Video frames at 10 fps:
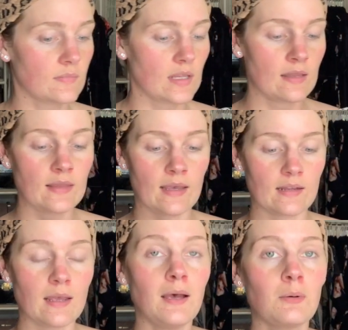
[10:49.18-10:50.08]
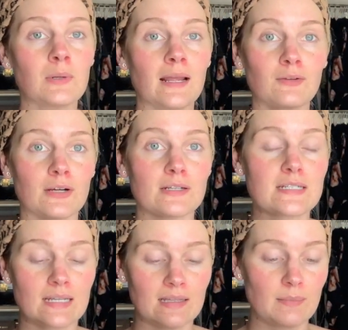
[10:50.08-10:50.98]
And then what I learned
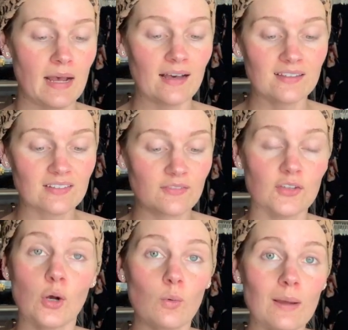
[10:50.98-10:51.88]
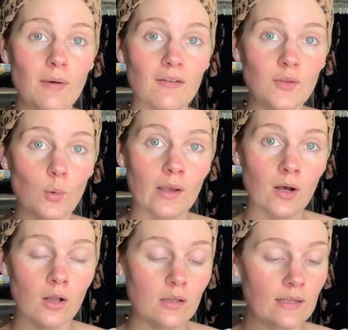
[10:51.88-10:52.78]
in the past is if you don't wipe off the
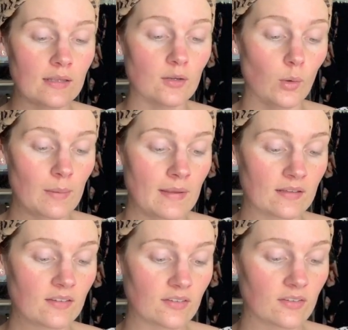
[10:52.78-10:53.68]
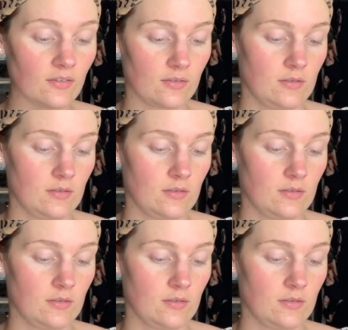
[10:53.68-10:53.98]
oil and ointments